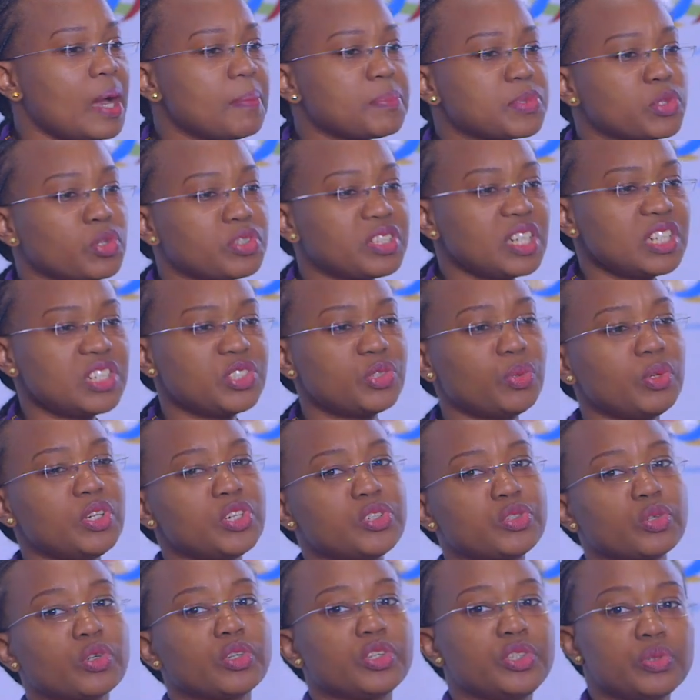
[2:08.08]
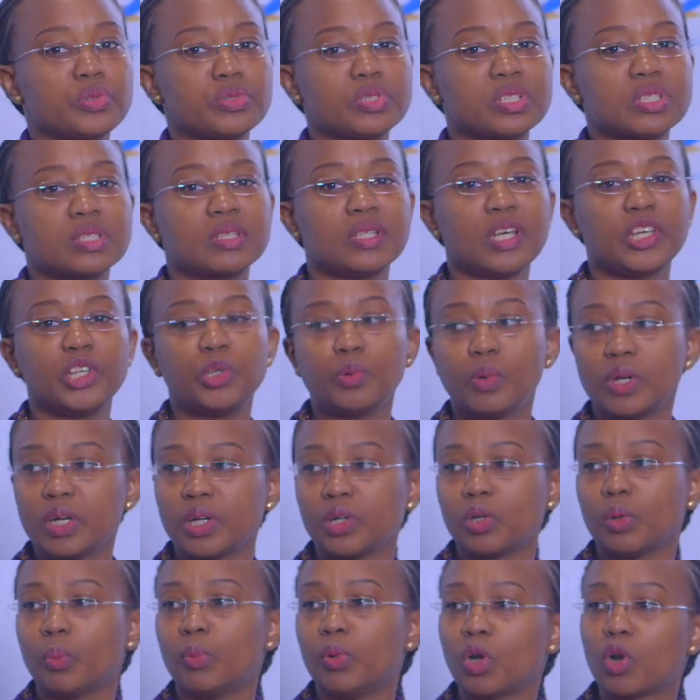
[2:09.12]
So just to introduce the
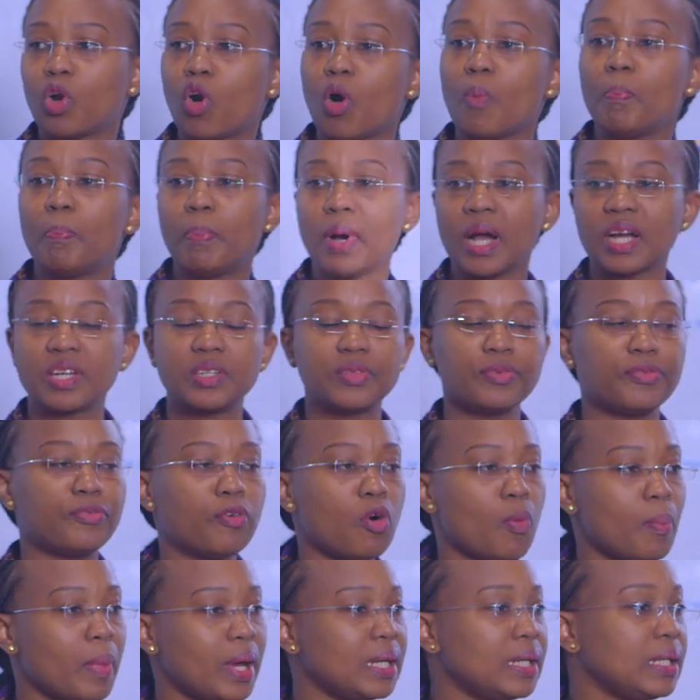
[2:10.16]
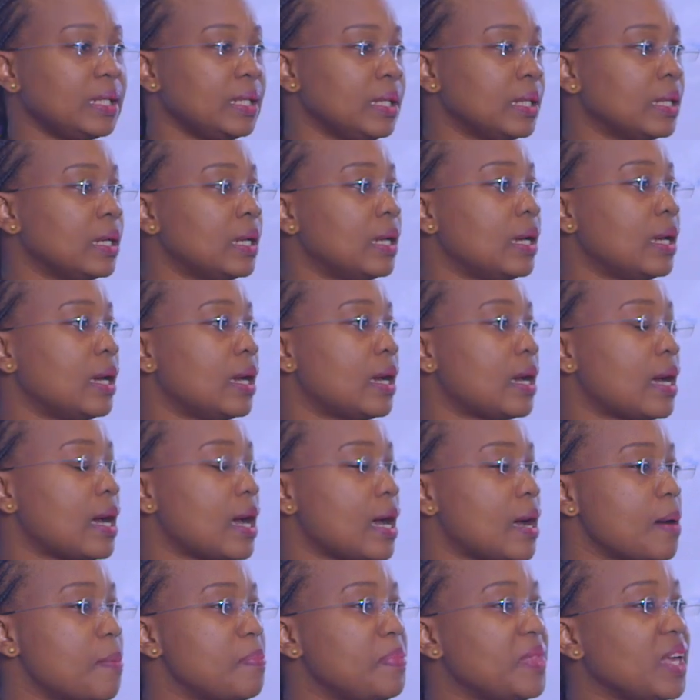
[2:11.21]
UN Global Compact formally,
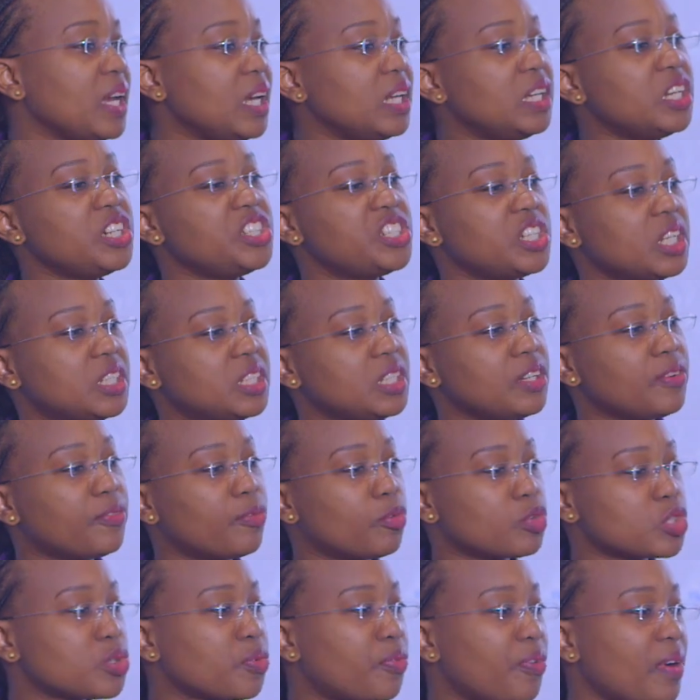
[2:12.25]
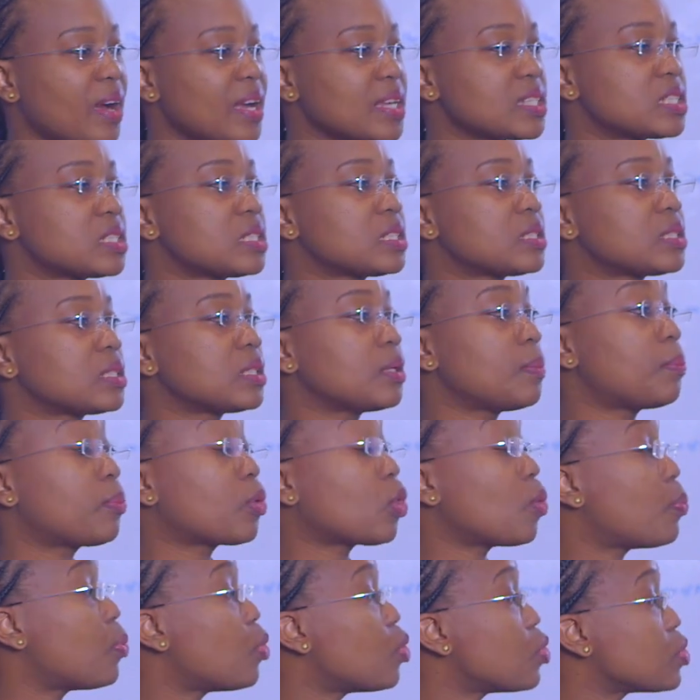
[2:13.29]
the initiative was first
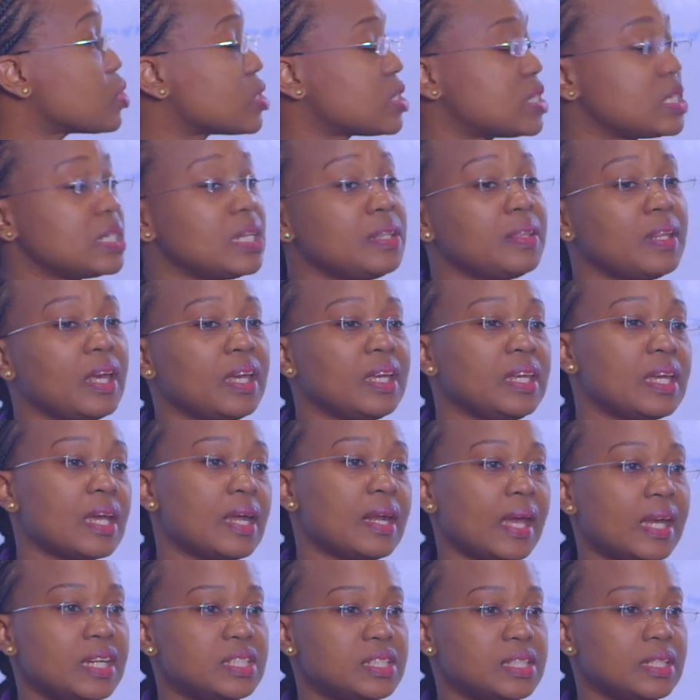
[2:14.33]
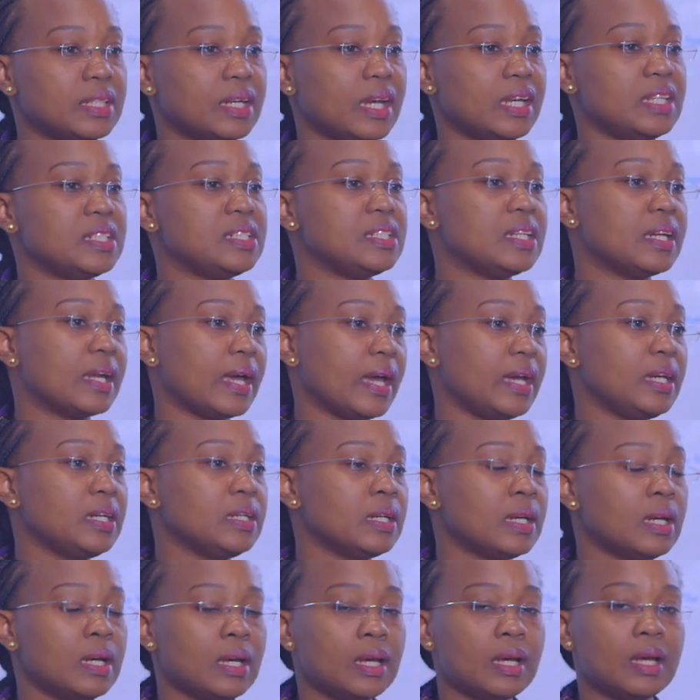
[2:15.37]
proposed in the year
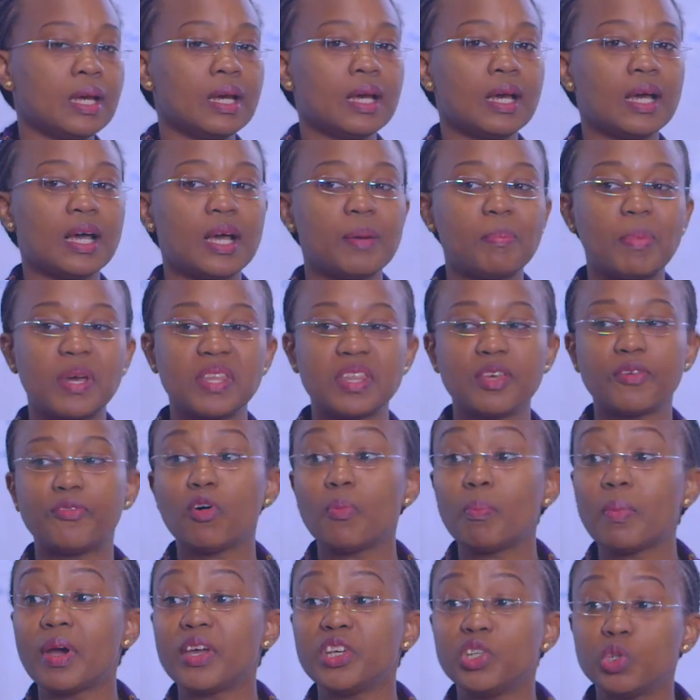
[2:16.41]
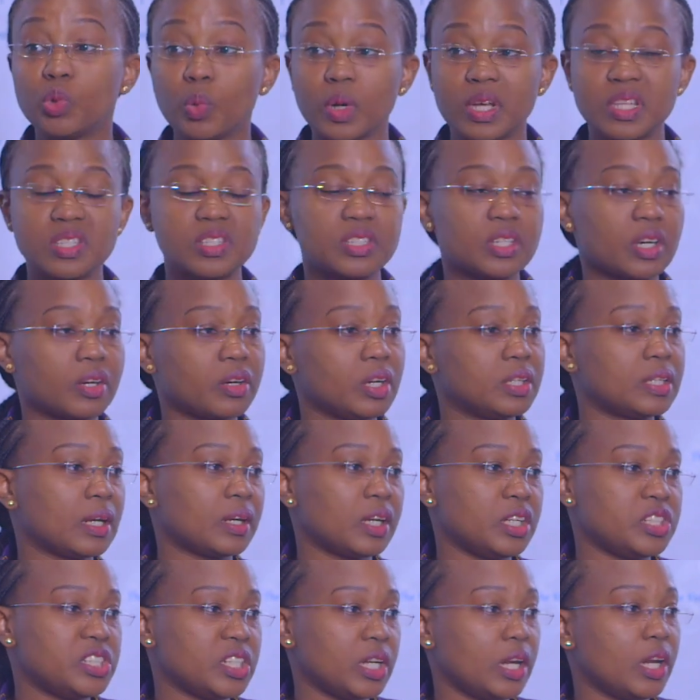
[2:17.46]
1999 by the former UN
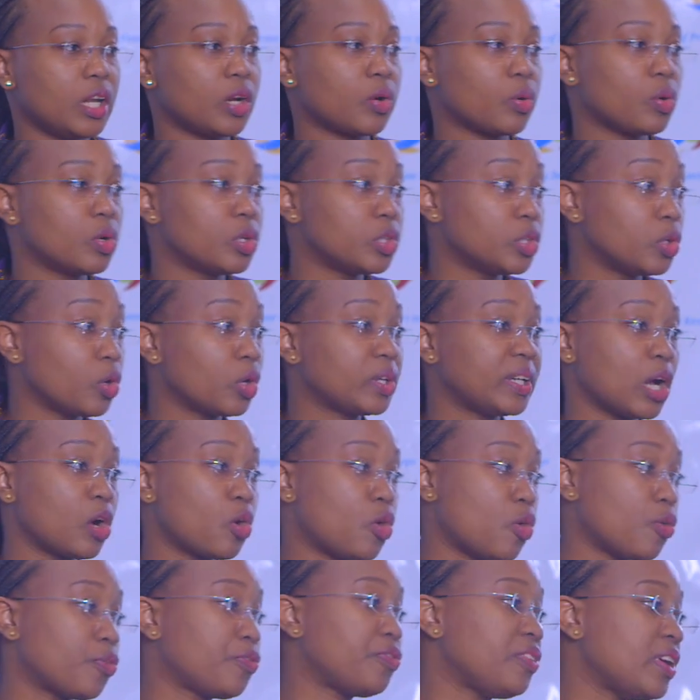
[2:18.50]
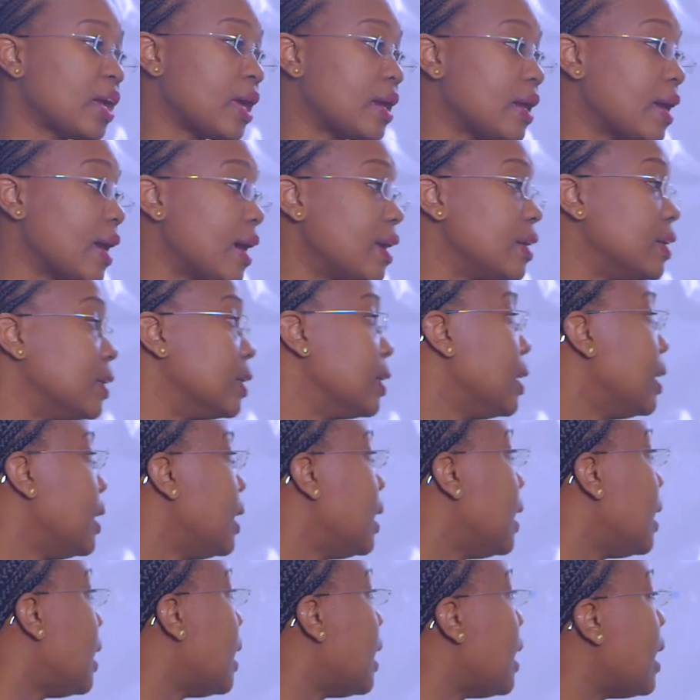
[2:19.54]
Secretary General, Dr. Kofi Annan.
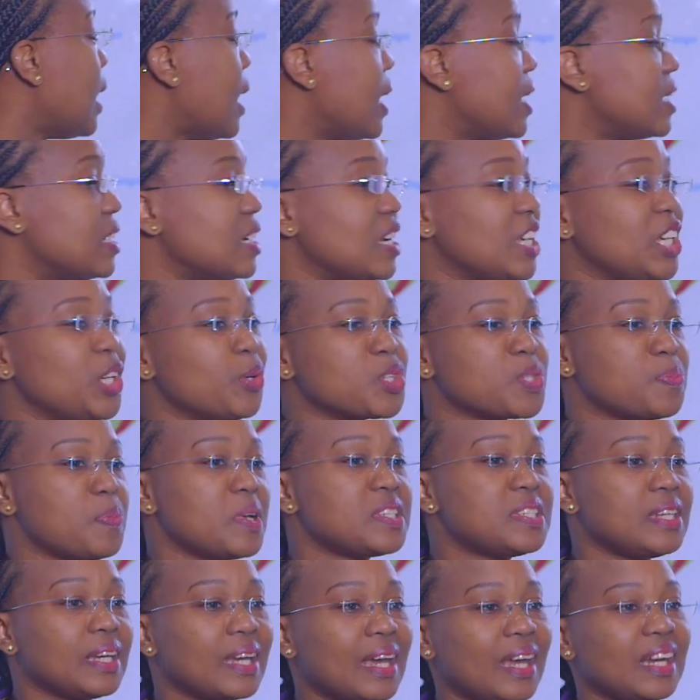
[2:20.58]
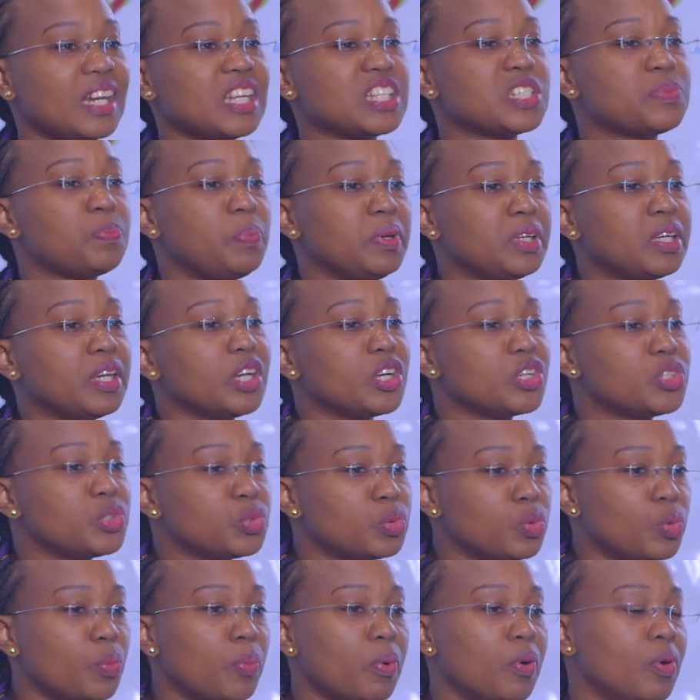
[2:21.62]
And he was basically speaking
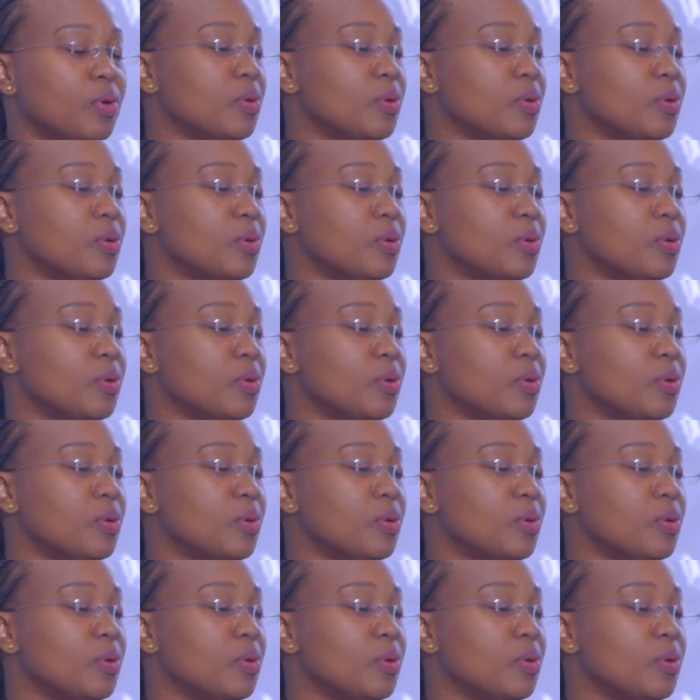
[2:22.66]
to